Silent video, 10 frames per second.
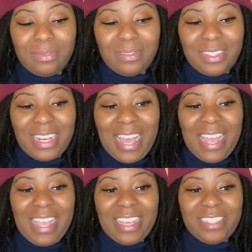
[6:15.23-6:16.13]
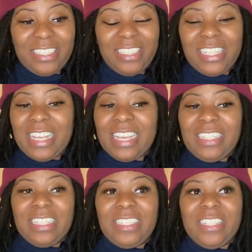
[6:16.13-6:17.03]
like it
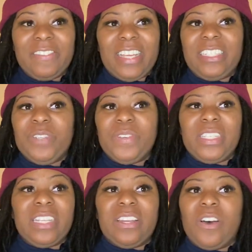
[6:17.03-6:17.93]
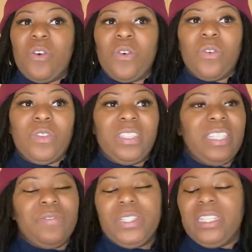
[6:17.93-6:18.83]
just seemed like she was in the whole,
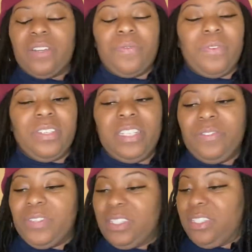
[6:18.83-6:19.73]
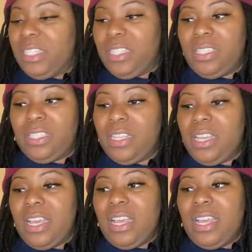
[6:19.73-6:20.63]
she was just
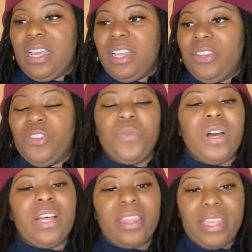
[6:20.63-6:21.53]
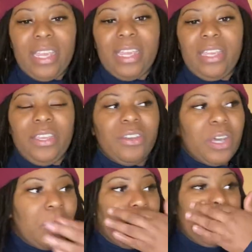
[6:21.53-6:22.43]
doing her thing, you
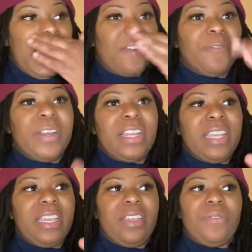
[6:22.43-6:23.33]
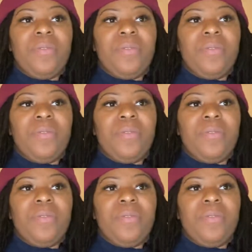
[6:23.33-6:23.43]
know, and I liked